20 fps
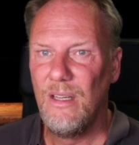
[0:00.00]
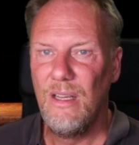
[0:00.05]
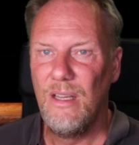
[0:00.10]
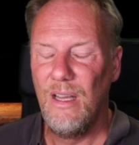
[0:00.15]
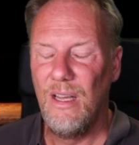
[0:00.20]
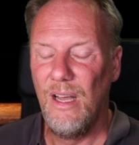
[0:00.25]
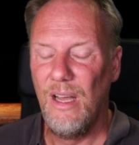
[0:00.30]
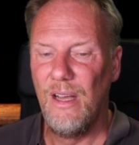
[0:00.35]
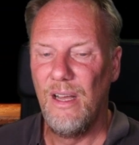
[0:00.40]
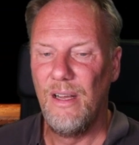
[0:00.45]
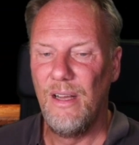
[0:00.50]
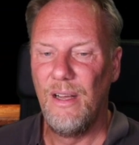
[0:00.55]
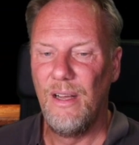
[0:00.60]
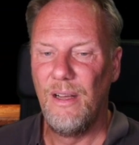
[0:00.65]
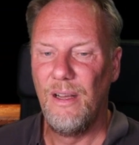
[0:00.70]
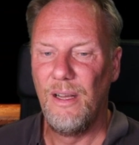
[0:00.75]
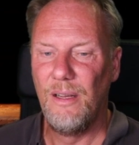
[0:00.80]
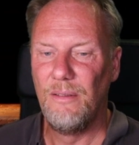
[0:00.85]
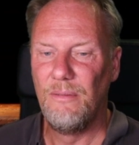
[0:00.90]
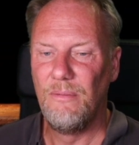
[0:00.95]

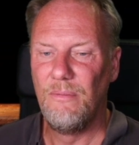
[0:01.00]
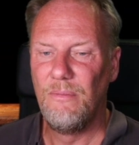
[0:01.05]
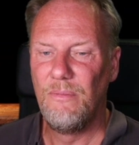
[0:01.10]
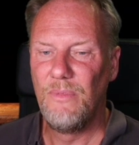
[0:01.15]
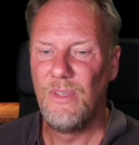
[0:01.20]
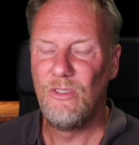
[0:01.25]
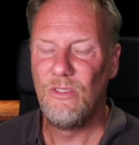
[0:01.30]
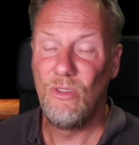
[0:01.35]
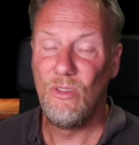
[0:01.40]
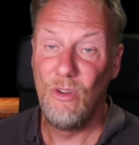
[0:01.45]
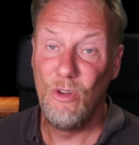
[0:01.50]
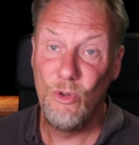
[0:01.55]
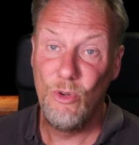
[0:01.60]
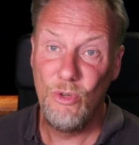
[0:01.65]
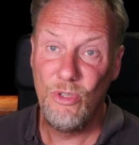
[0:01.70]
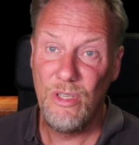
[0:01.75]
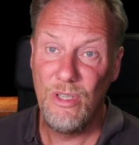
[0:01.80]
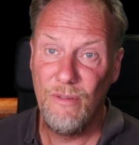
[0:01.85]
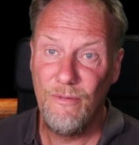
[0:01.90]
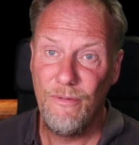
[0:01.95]
The
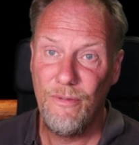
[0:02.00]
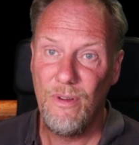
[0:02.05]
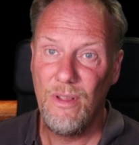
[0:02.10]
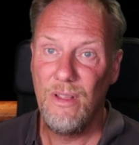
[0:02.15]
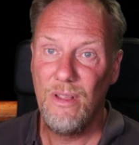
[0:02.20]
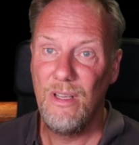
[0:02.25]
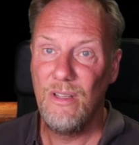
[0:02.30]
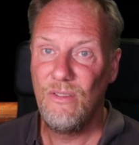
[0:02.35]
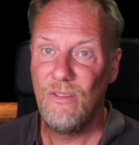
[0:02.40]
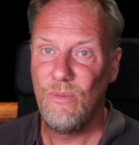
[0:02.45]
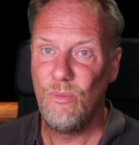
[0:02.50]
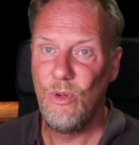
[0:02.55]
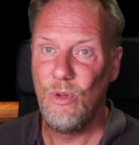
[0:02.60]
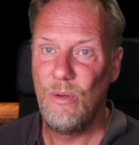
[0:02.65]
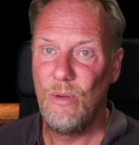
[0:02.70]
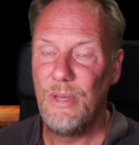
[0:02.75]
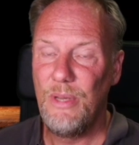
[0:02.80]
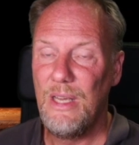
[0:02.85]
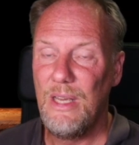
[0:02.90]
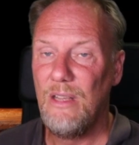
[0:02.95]
solution for this
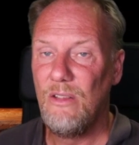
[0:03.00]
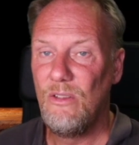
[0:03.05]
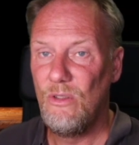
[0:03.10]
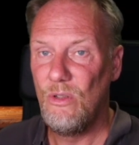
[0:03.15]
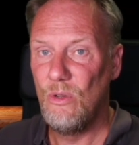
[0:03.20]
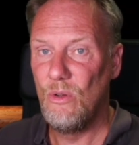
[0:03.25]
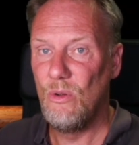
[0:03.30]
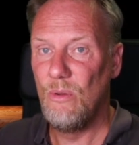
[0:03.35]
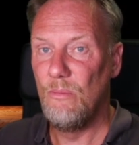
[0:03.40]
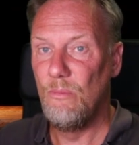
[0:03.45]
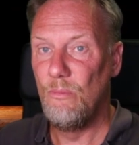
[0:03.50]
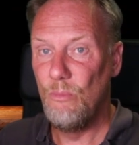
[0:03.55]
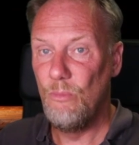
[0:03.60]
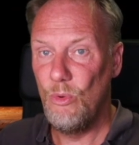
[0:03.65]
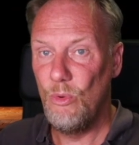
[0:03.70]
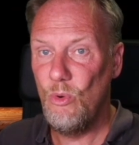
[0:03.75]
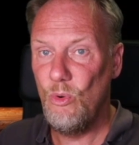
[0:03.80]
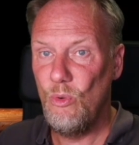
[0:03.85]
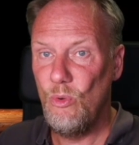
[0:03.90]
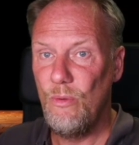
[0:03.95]
would be to
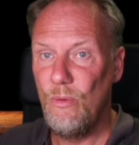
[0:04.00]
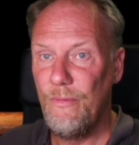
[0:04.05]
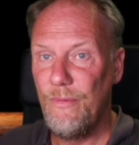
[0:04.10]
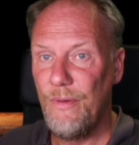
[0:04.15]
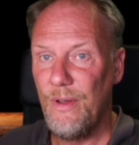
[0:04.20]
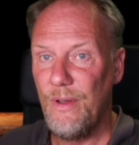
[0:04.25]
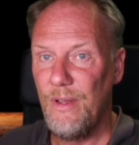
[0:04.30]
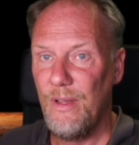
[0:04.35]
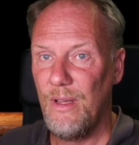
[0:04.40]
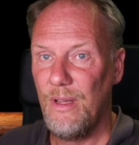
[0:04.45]
move